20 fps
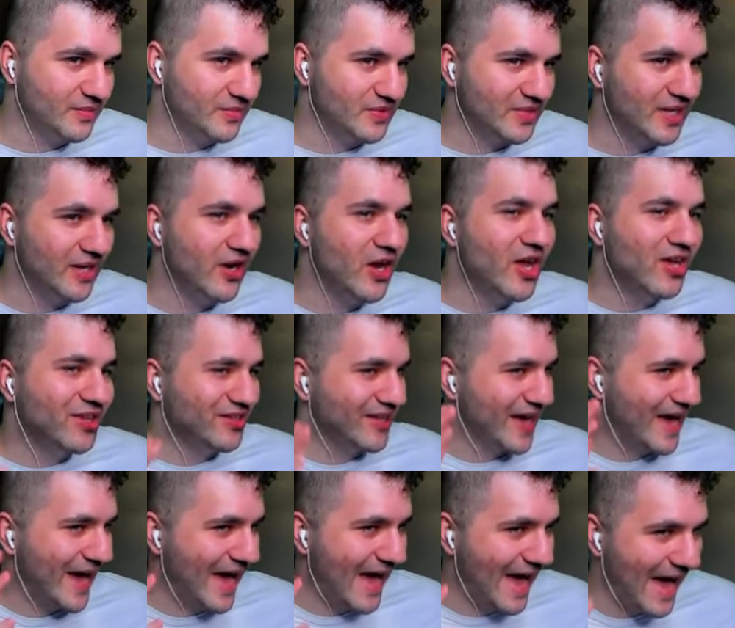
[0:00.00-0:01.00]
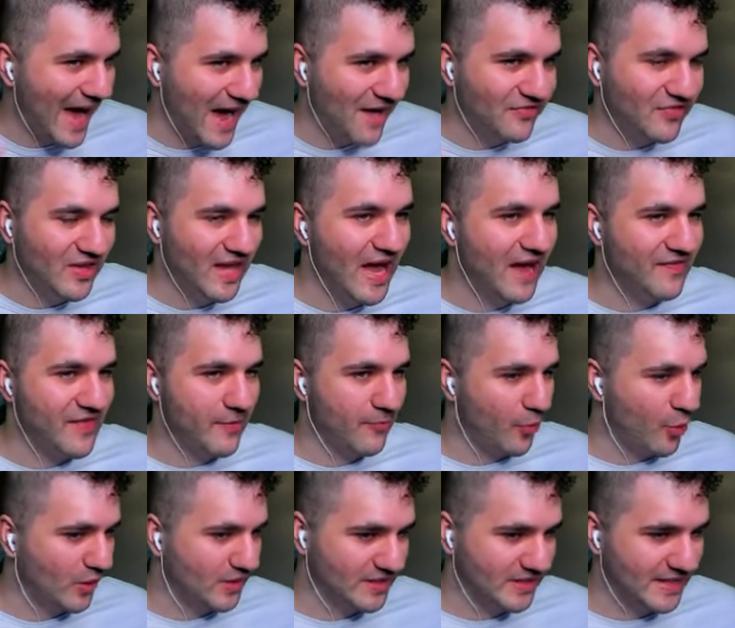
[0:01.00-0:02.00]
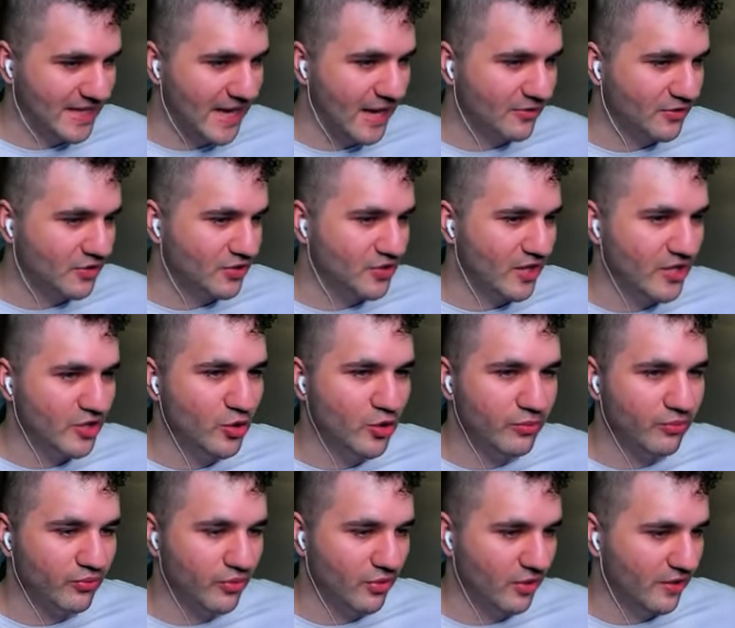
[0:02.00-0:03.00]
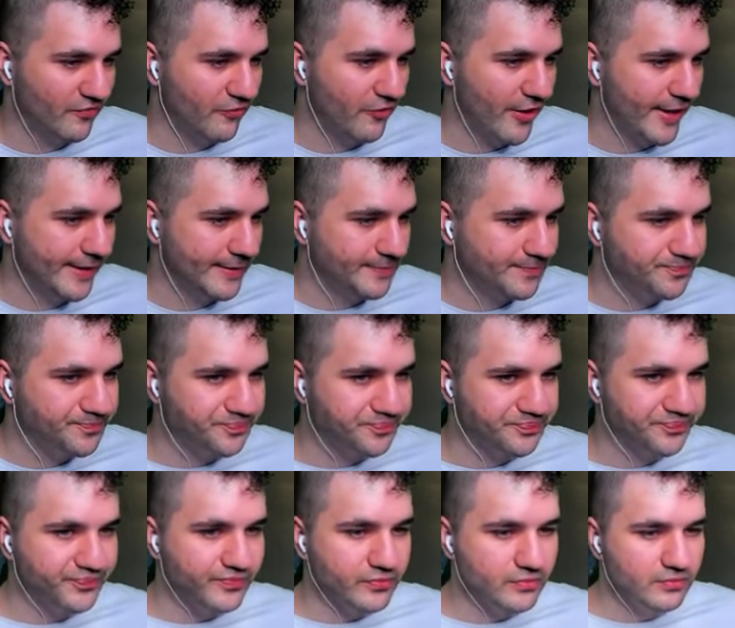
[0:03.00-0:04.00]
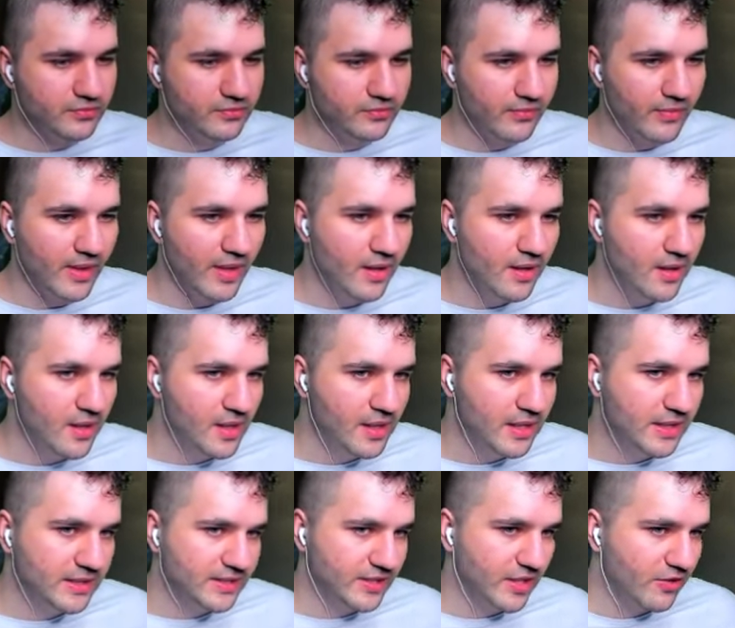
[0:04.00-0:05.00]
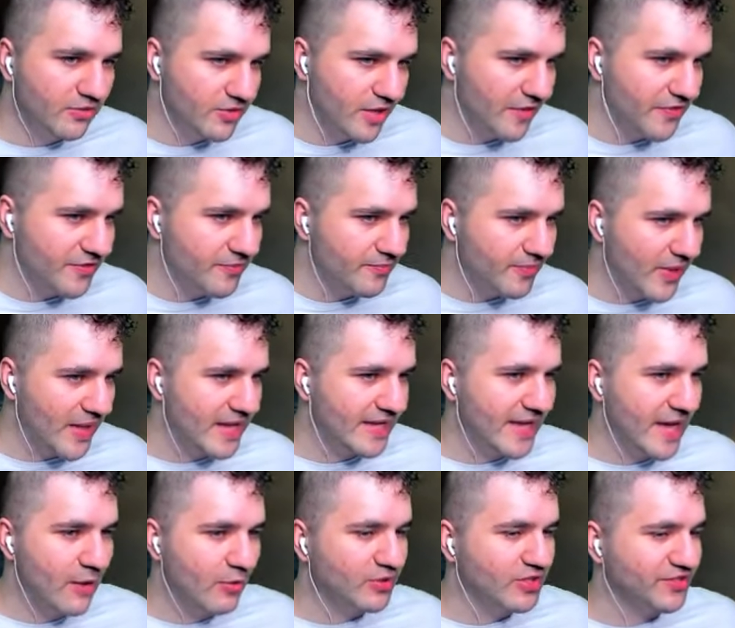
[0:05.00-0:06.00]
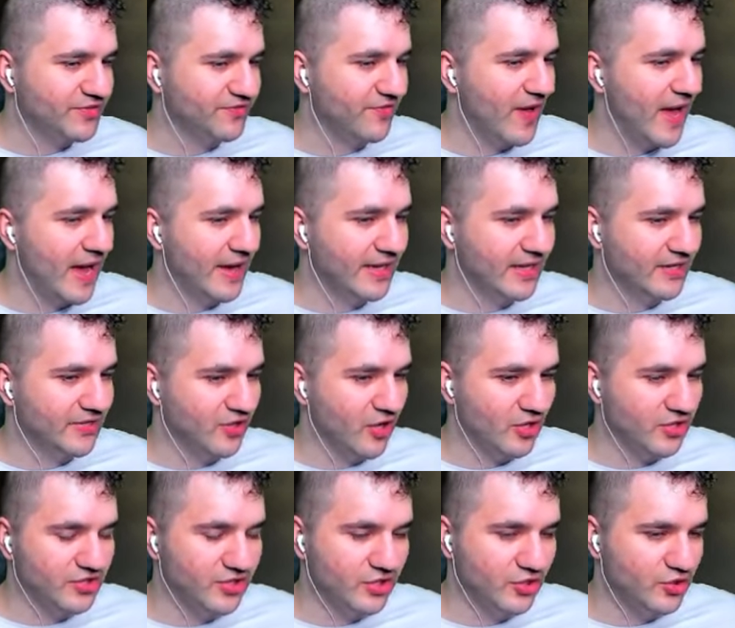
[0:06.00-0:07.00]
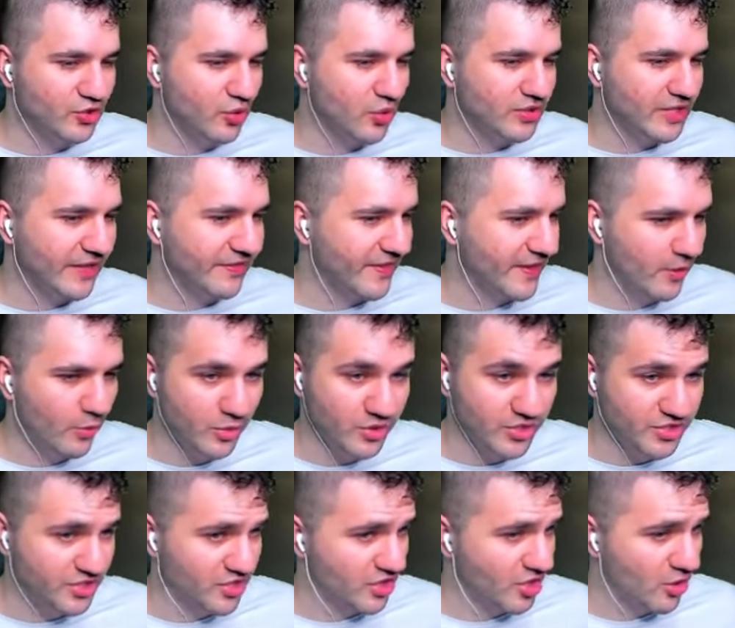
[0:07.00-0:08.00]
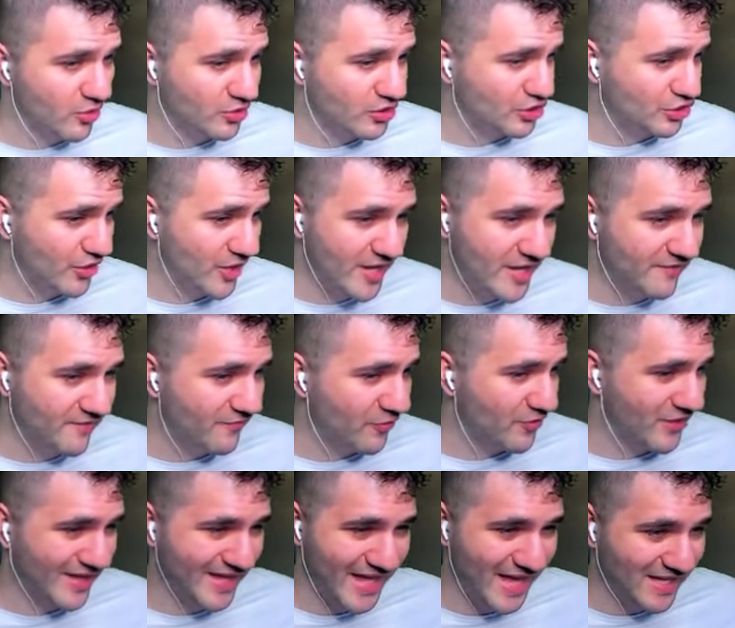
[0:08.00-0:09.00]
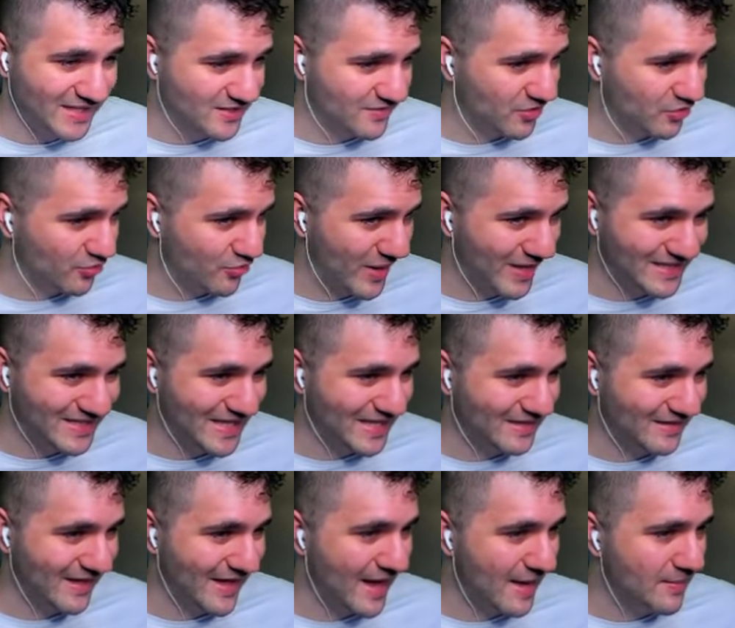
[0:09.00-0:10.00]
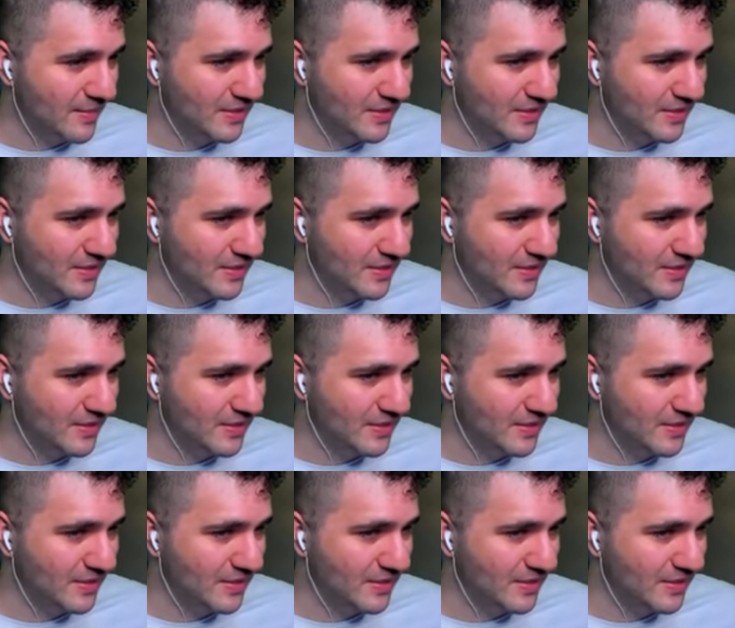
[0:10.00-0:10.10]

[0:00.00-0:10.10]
Snare, you have to have that Poison Counter so that you can proliferate. So, nothing playing yet, which is fine. Got Dark Slick Shores. I think we're just going to go straight in for the case of the Ransacked Lab.